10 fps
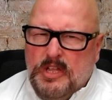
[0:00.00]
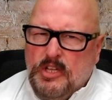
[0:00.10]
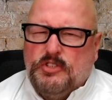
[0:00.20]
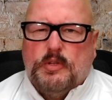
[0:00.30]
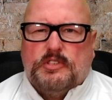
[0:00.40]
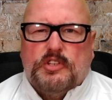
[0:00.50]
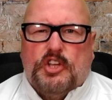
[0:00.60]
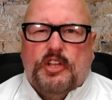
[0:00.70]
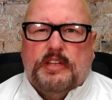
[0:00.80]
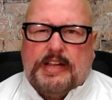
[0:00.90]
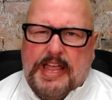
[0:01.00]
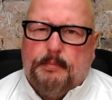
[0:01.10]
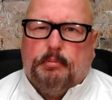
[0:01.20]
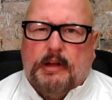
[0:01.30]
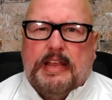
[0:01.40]
So it's good to kind
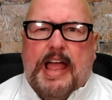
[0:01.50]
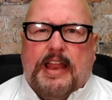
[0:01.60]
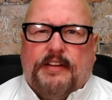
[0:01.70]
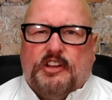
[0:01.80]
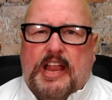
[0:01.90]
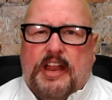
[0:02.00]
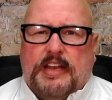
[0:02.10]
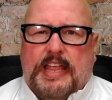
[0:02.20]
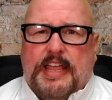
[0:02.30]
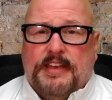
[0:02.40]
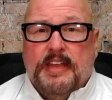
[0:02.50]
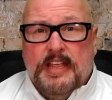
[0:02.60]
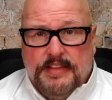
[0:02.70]
of bring it out every now and again.